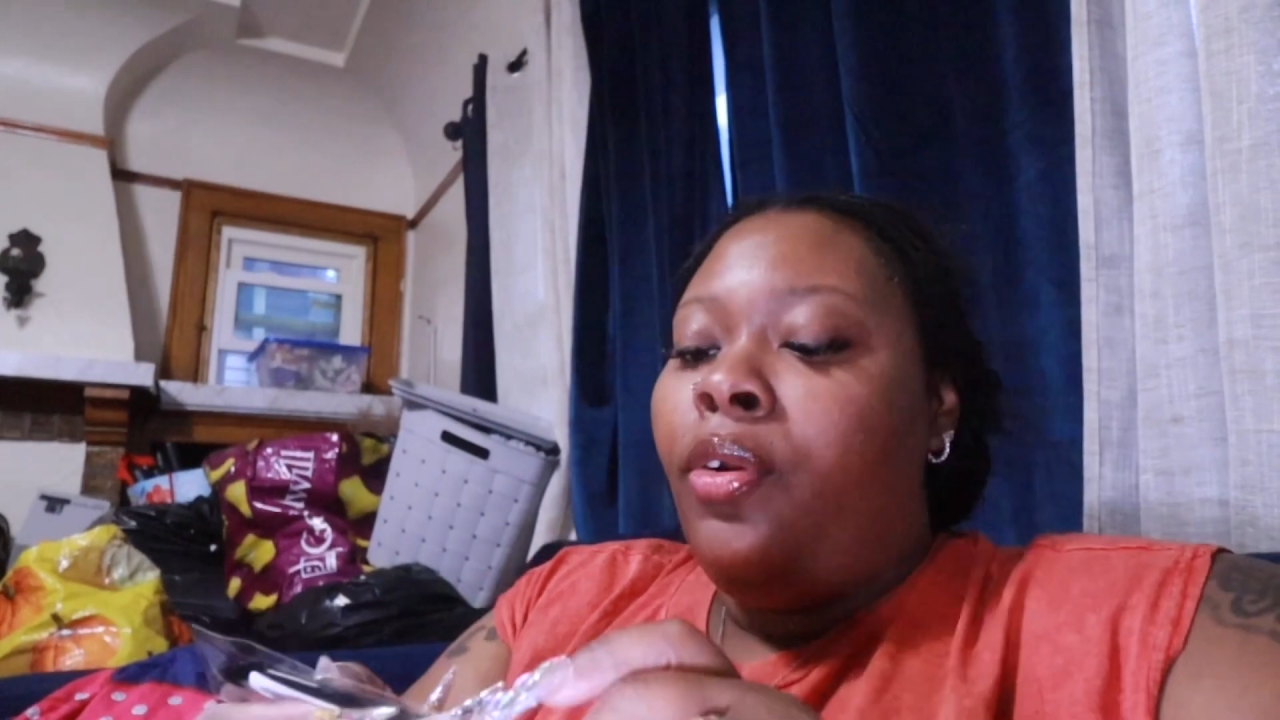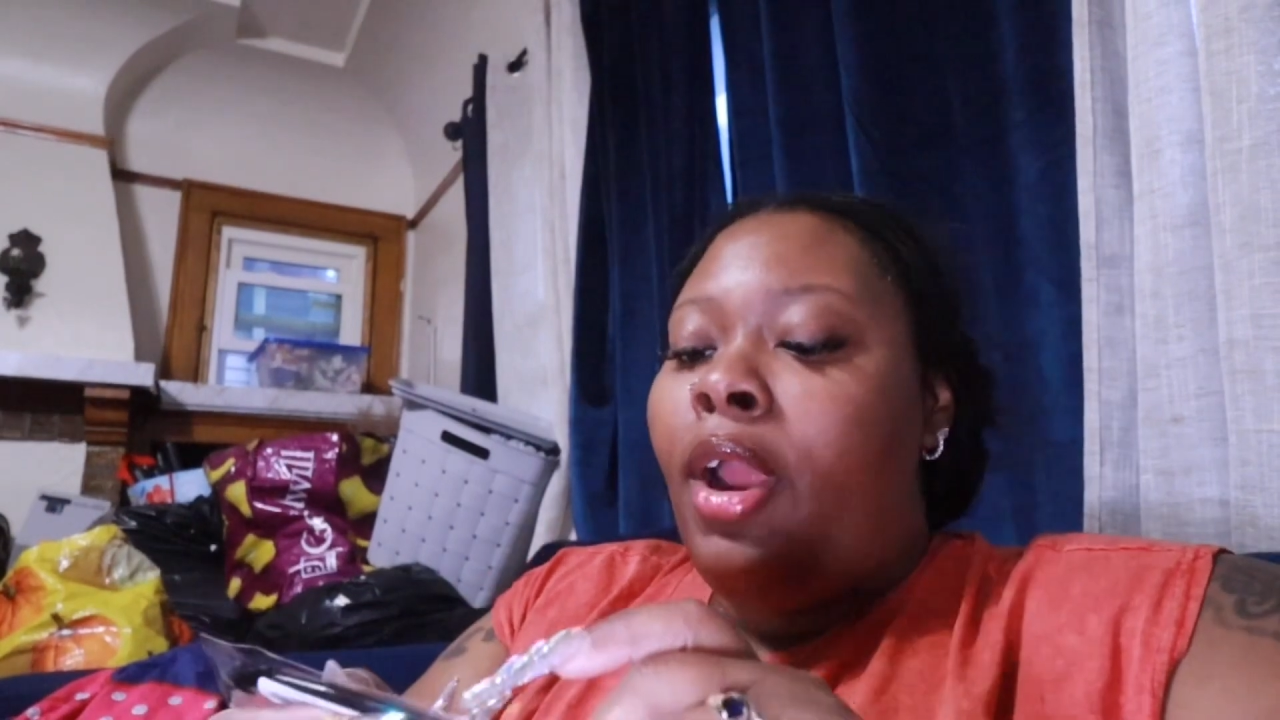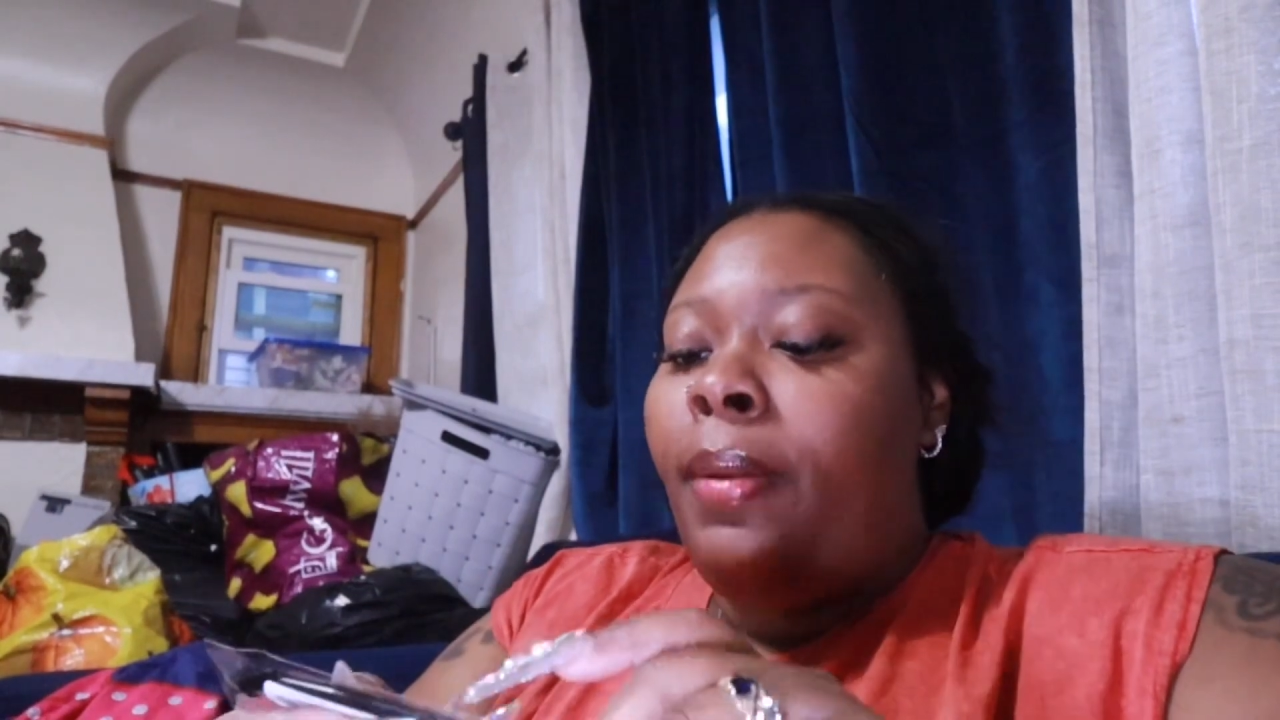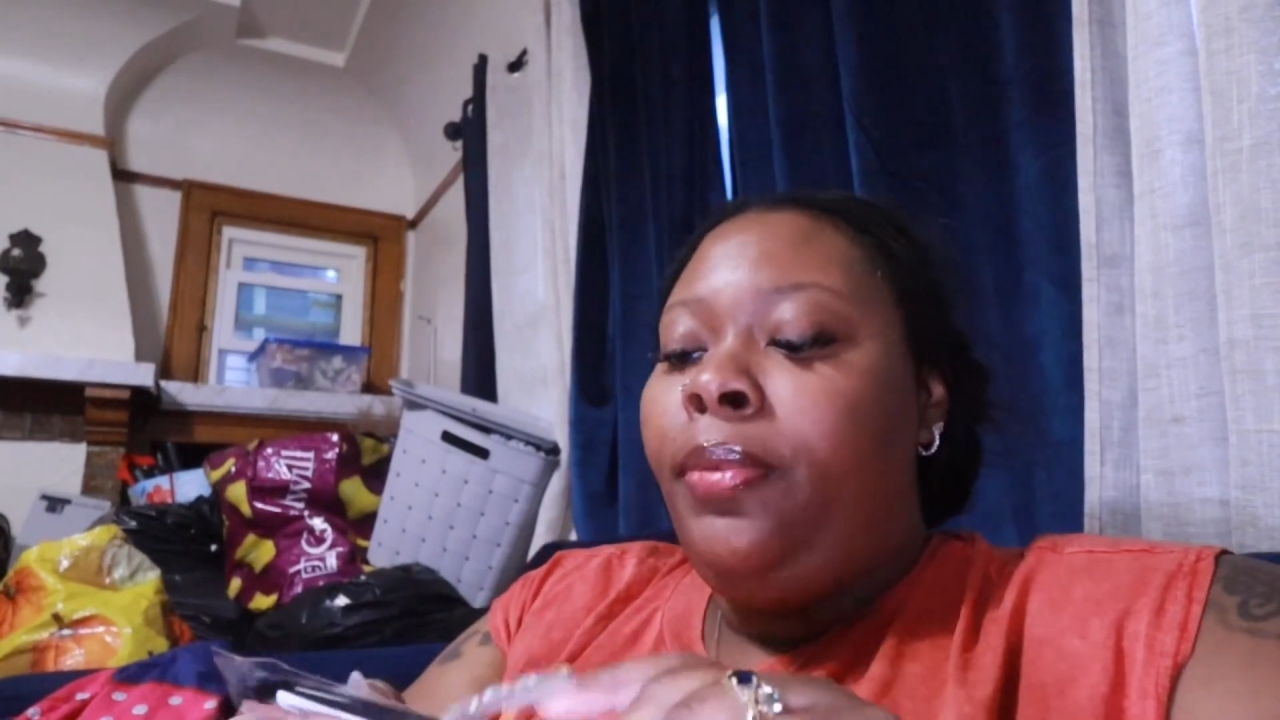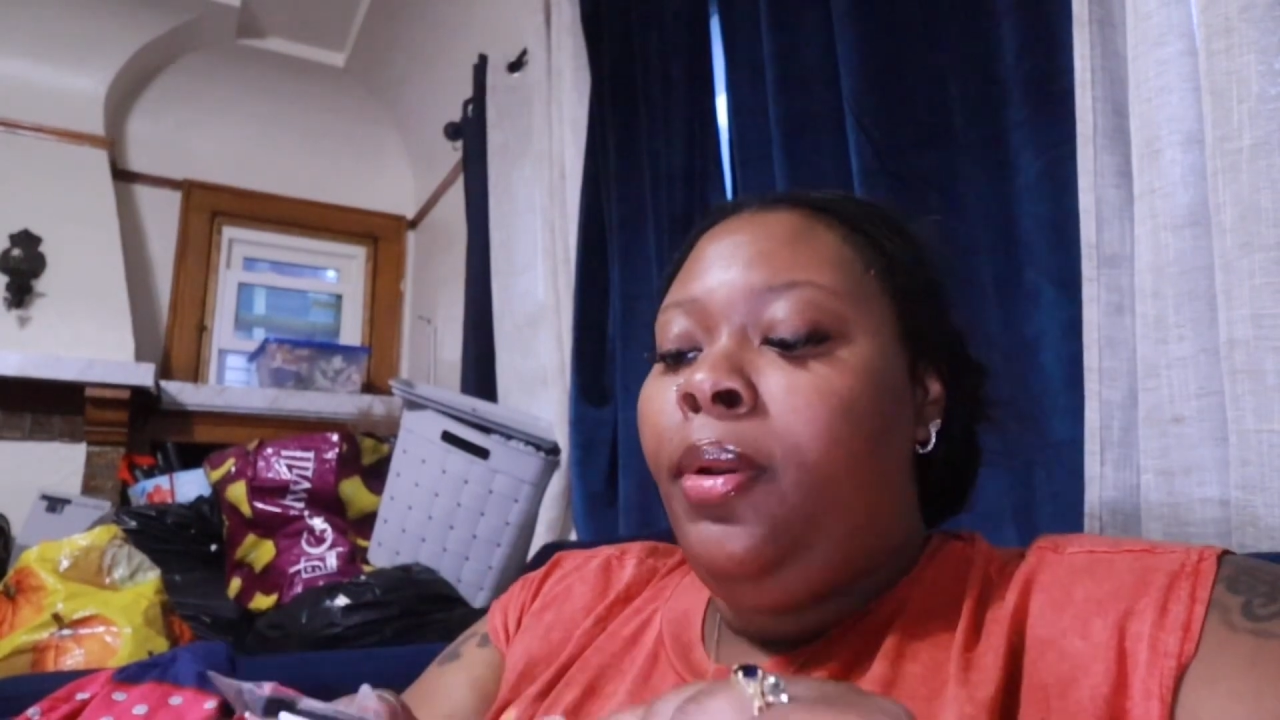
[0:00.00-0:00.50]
grab the